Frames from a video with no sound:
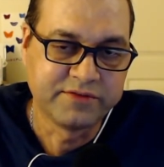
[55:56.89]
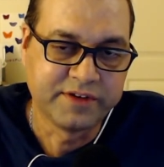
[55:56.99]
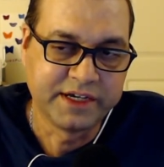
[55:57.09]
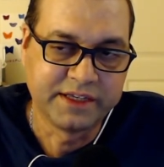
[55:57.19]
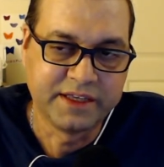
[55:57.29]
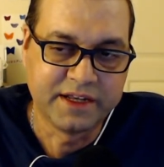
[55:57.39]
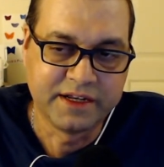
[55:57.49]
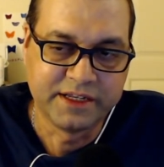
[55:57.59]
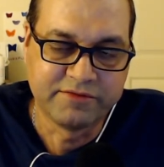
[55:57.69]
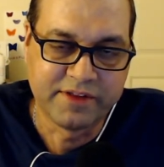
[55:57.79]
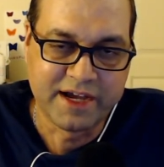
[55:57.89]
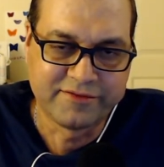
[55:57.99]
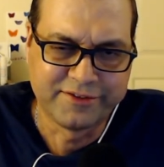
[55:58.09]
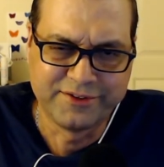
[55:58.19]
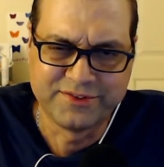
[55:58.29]
If I get any flack
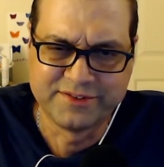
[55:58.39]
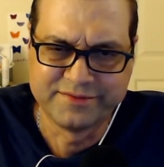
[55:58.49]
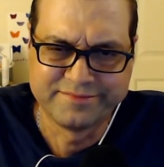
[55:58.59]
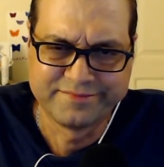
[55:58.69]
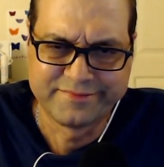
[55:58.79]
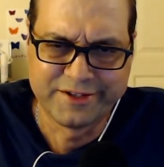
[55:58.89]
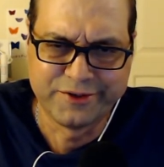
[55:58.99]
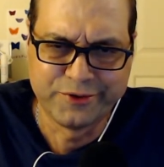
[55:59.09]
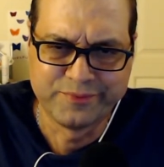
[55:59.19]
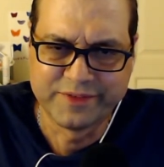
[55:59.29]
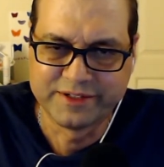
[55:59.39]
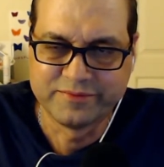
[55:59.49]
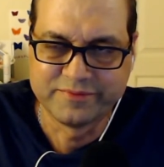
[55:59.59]
for using GNOME, like